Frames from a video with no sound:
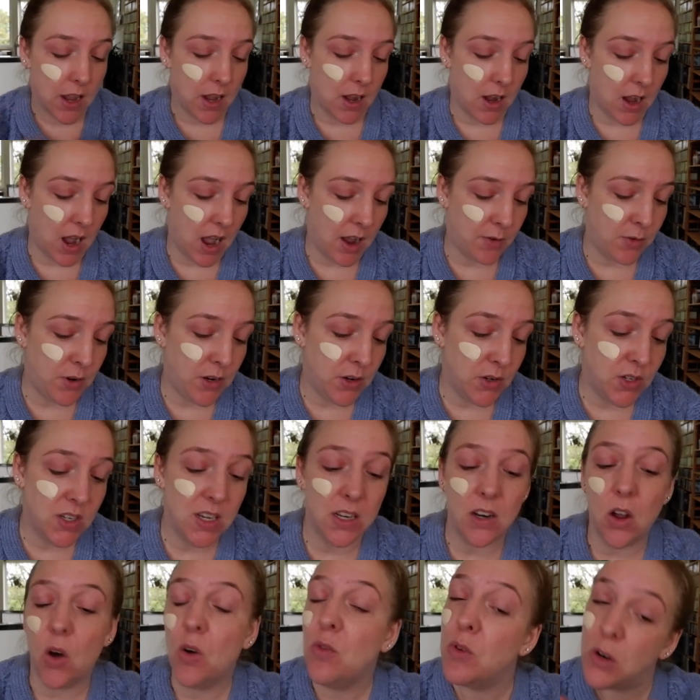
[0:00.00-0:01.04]
Uh, I've used
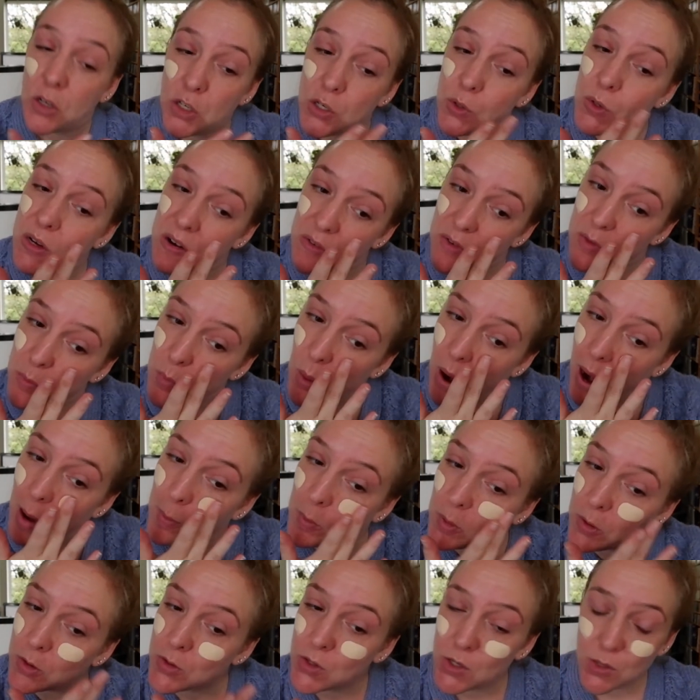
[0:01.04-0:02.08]
it over two different
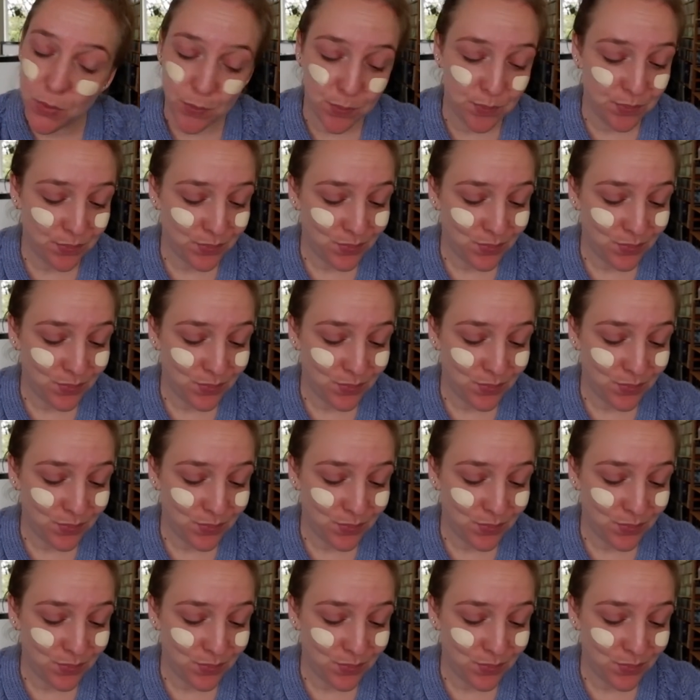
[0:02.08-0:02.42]
primers,